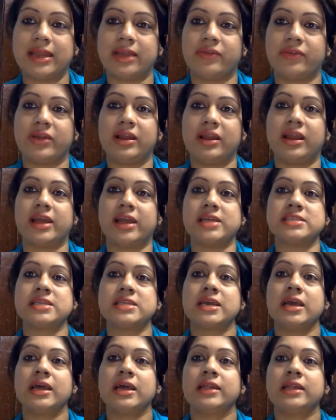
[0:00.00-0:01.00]
realized
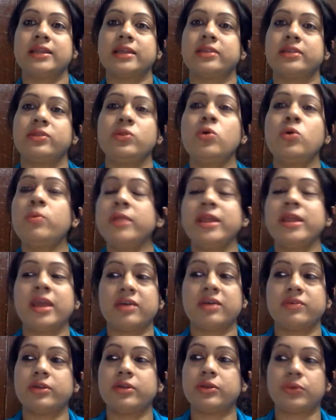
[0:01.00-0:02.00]
that nobody
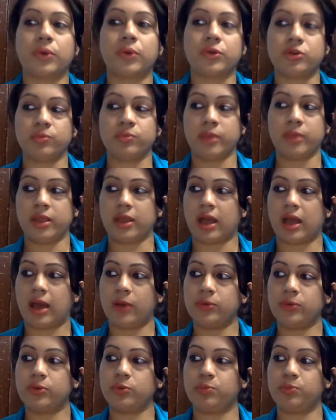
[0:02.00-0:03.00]
ever taught me
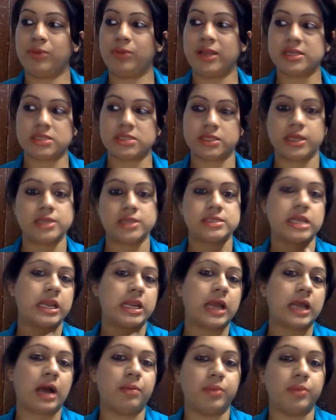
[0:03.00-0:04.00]
how to place things
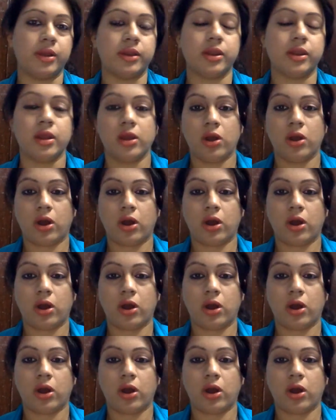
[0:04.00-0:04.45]
in cupboard,